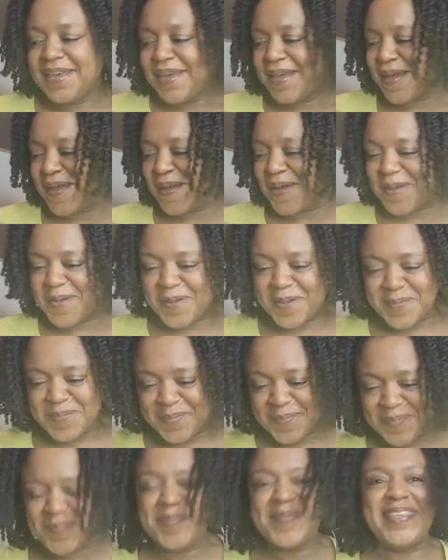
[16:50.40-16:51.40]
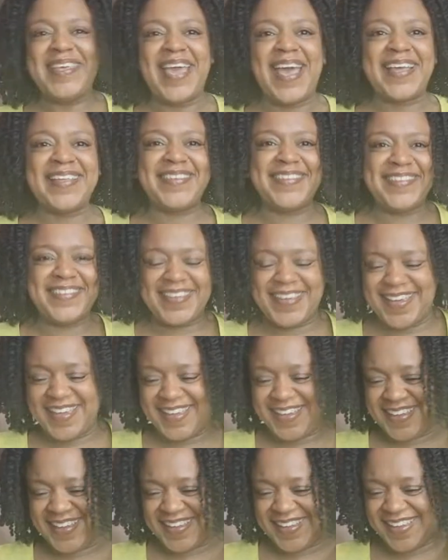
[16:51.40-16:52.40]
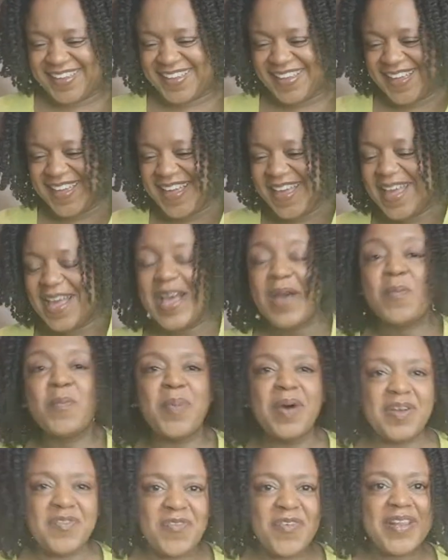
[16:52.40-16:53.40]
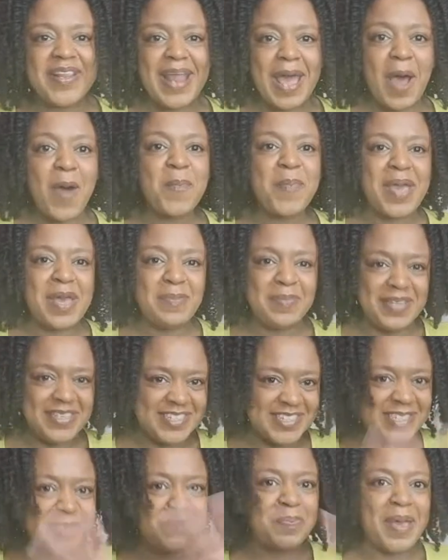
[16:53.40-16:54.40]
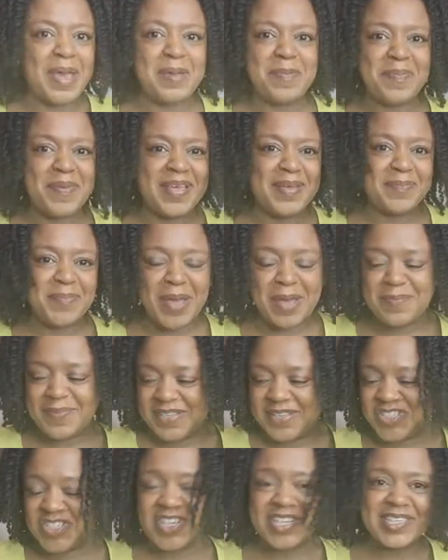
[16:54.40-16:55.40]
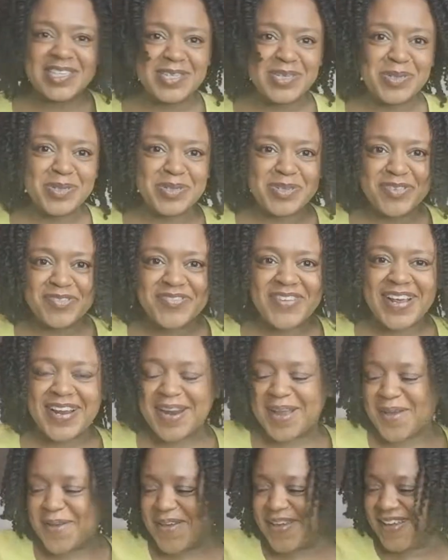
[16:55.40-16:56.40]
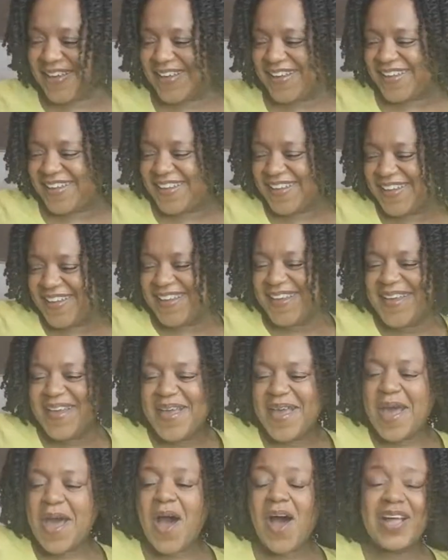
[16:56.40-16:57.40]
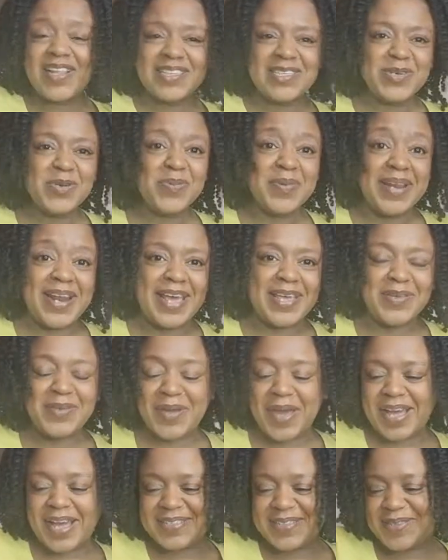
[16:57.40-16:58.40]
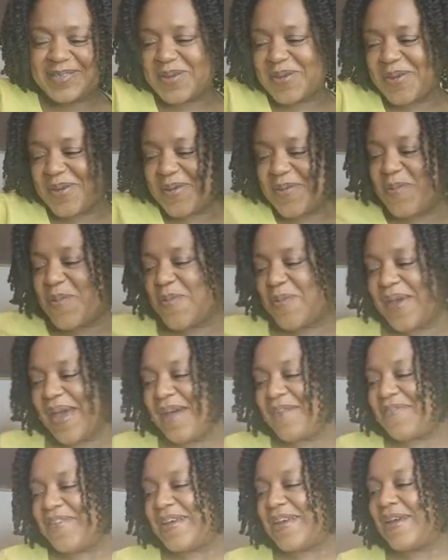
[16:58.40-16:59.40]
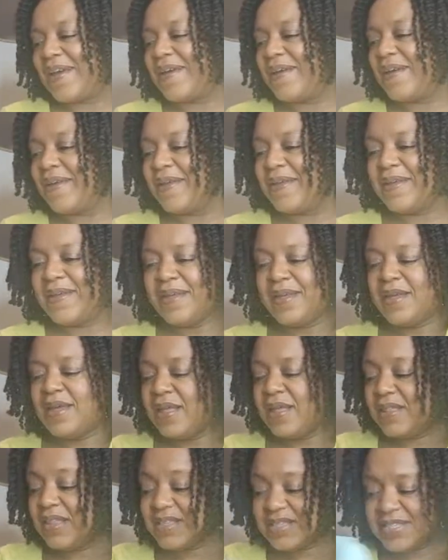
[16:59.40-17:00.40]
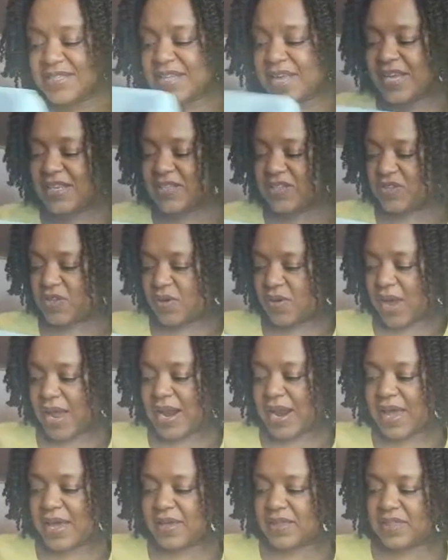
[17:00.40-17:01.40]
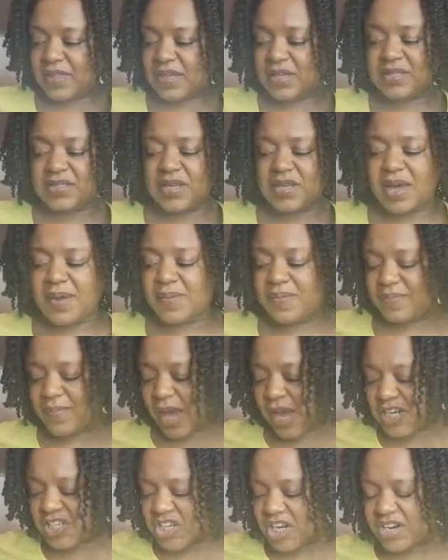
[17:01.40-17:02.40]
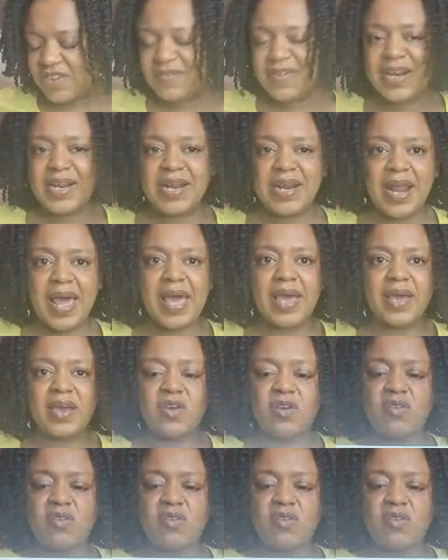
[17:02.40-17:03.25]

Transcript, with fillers: Um yes. But for now, baby's just baby baby's gender neutral right now. Until we let you guys know what we're having. This is nice though, I like these. um I generally like